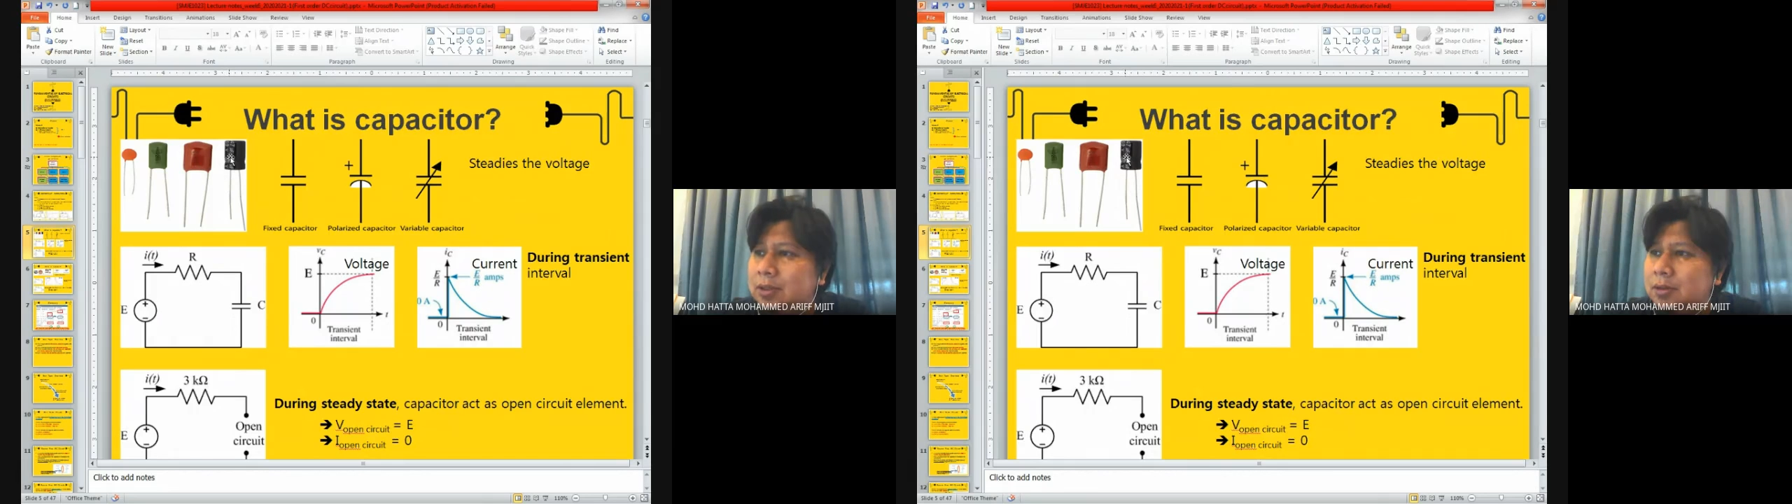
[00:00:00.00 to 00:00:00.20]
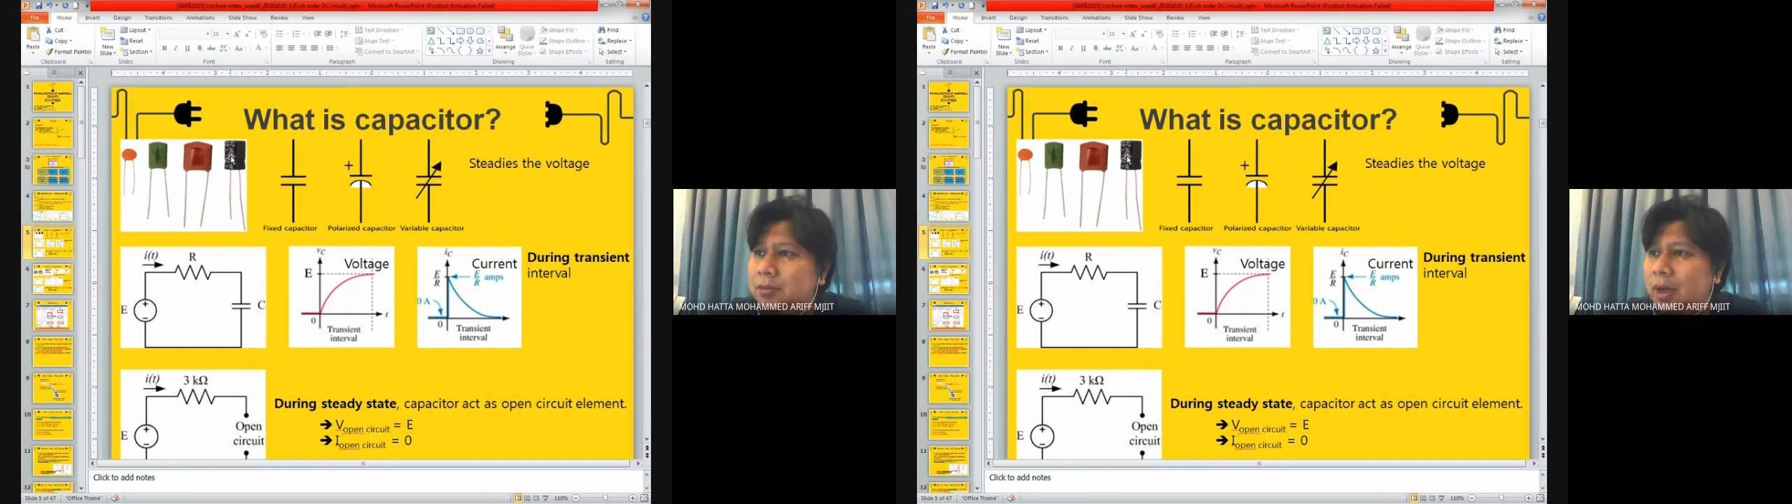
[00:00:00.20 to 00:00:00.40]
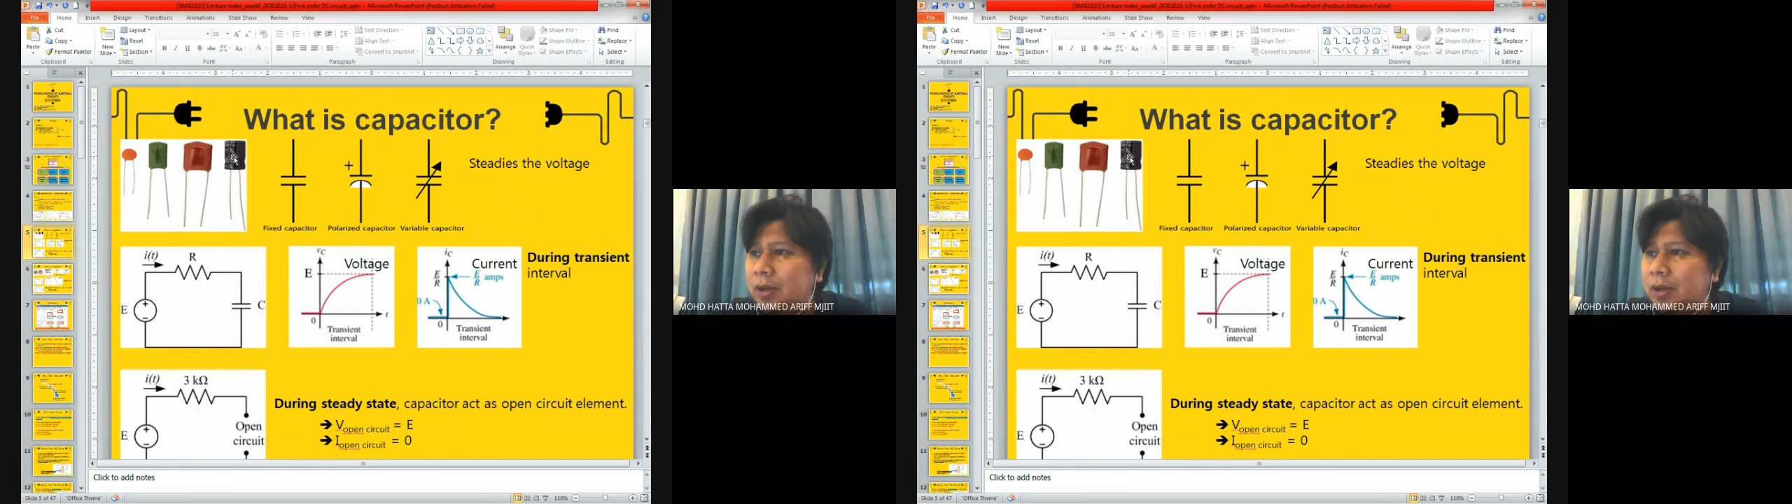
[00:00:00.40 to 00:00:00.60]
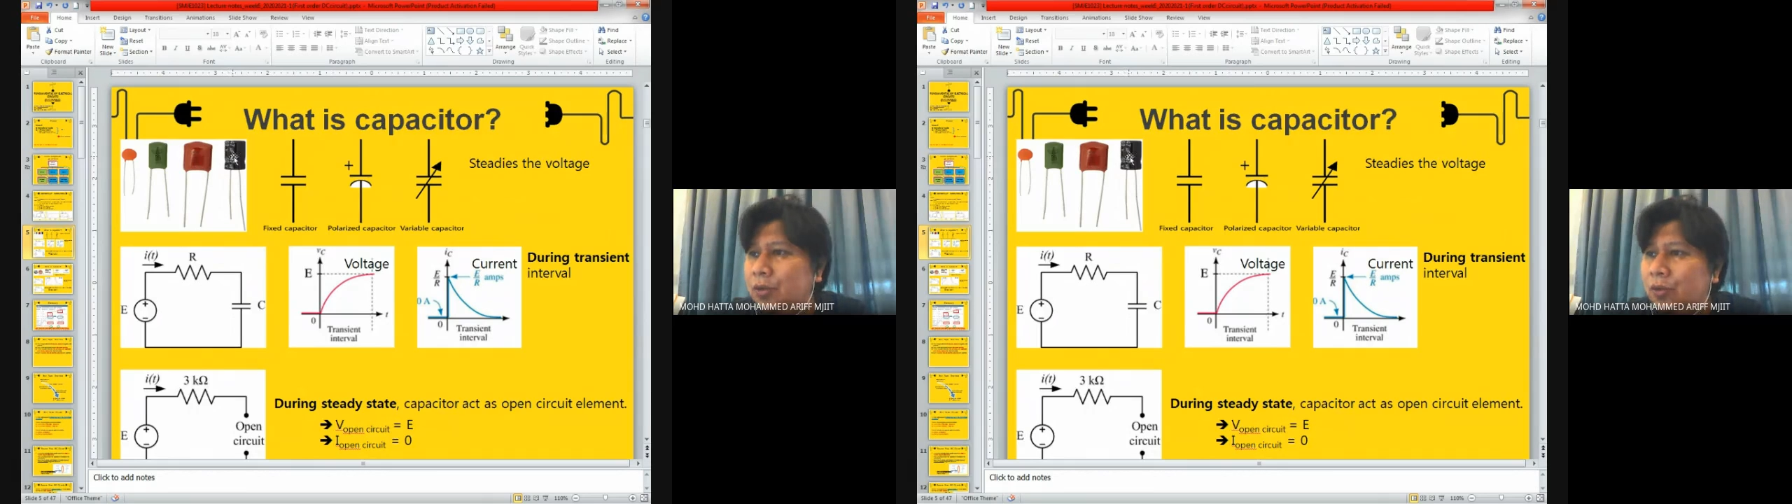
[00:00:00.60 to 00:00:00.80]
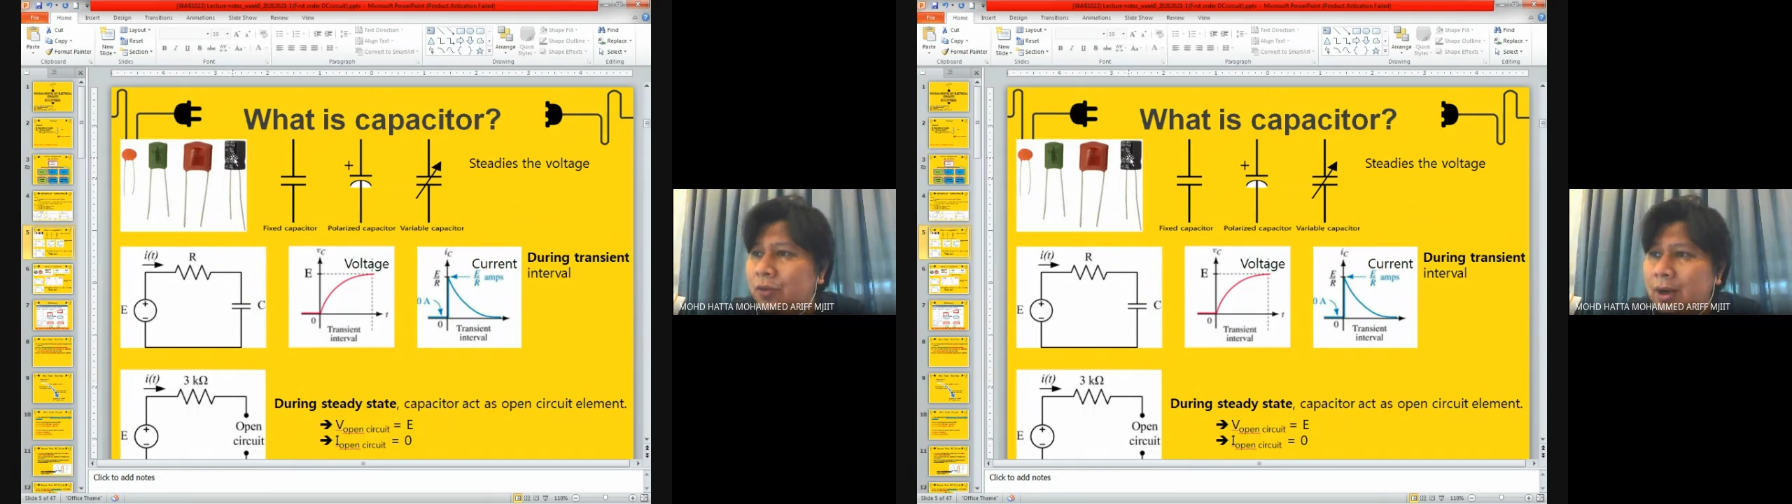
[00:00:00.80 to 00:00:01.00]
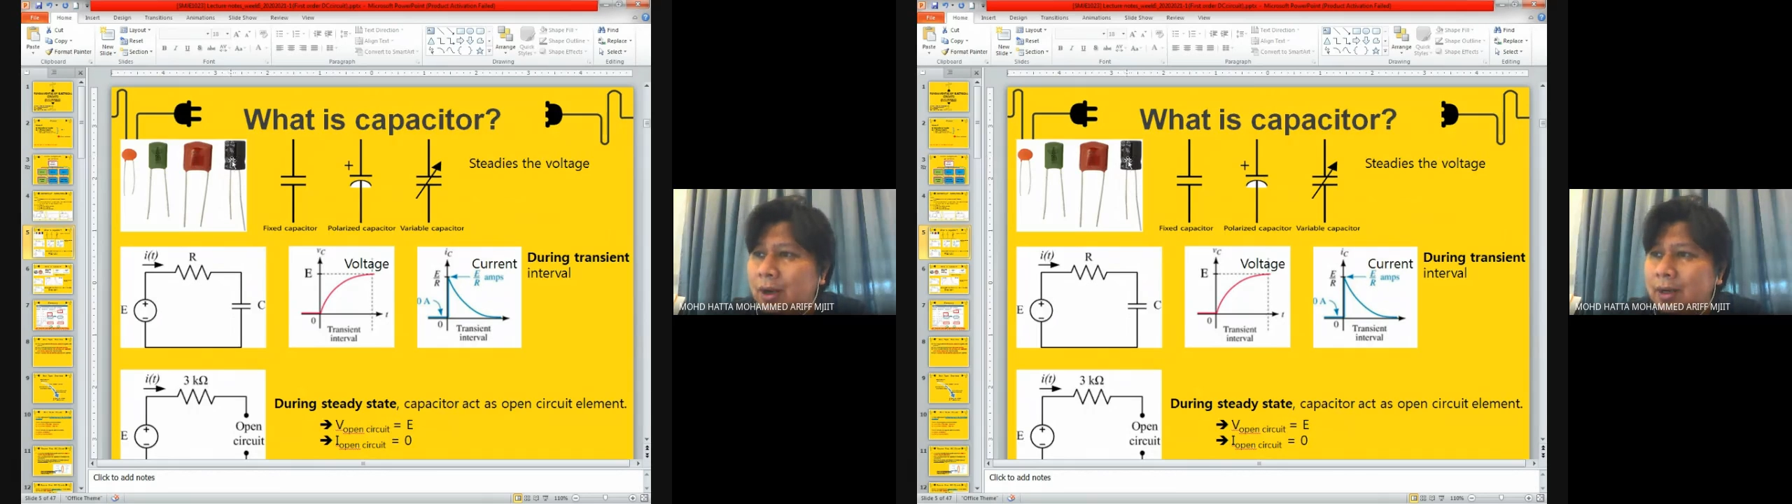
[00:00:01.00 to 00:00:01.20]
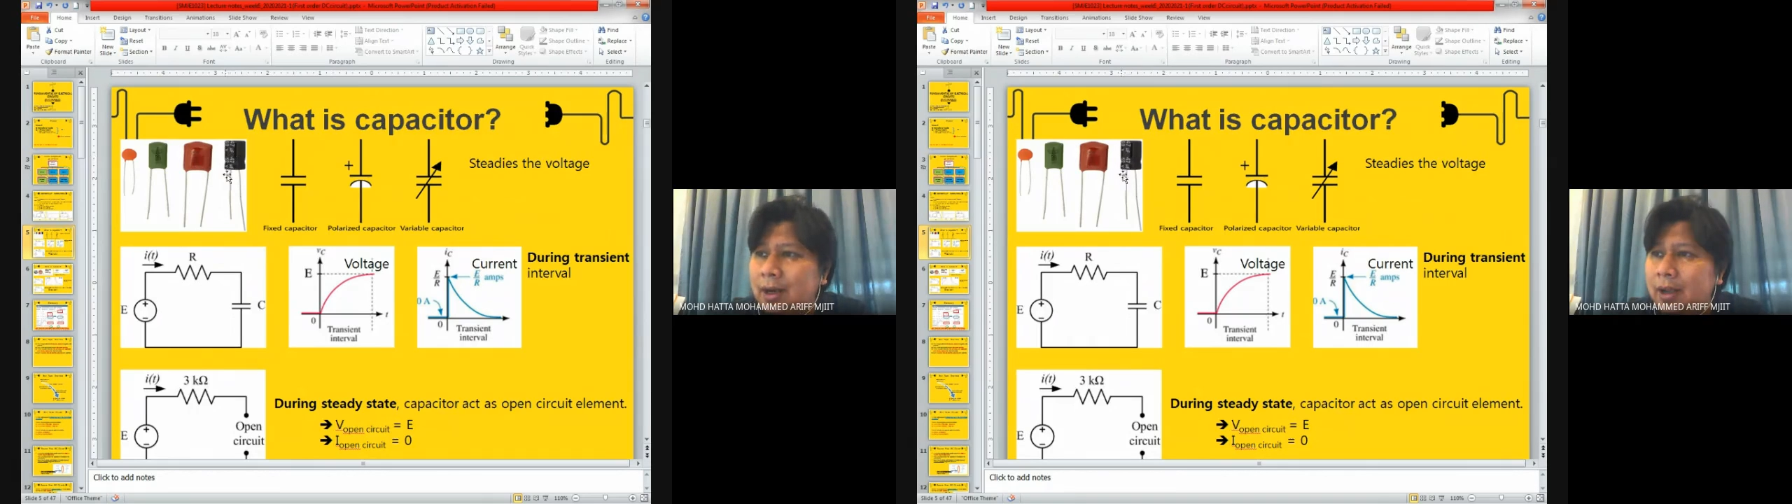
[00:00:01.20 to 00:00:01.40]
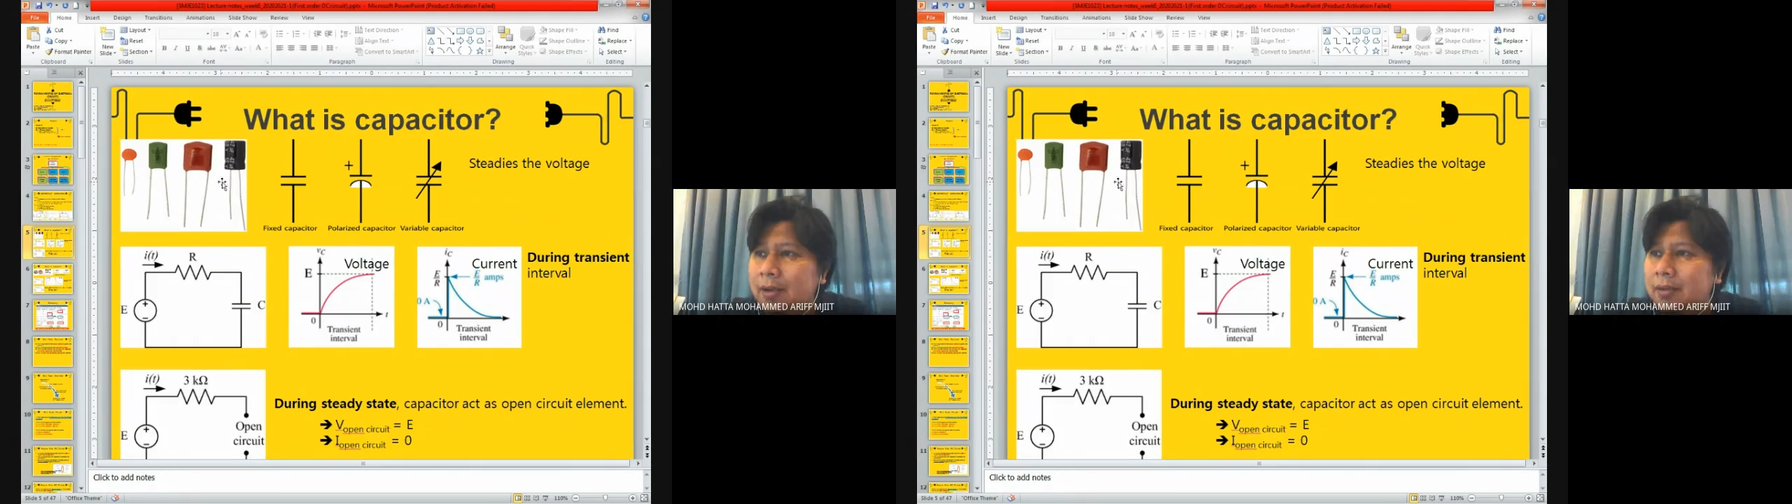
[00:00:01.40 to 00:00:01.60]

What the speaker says: microfarad,